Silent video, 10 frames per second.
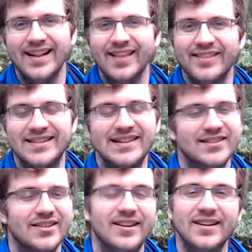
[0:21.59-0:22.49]
the machine
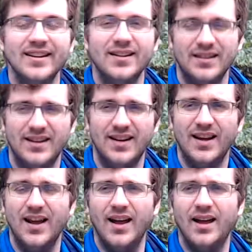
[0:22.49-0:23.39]
learning
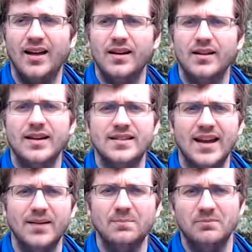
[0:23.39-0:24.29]
uh,
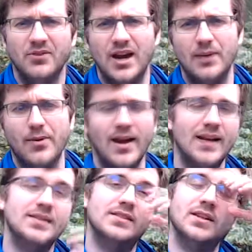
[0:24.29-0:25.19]
exam for
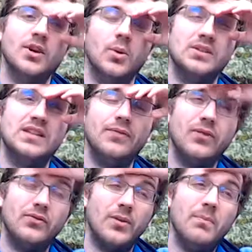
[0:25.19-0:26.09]
AWS was
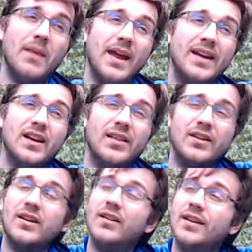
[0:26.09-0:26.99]
different from any
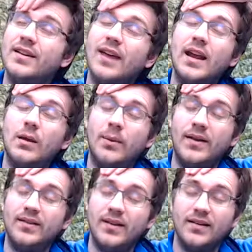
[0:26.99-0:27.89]
other like
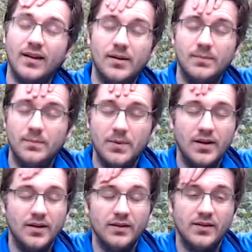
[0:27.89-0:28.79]
AWS exam
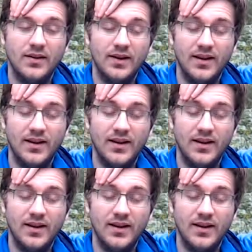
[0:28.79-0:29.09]
because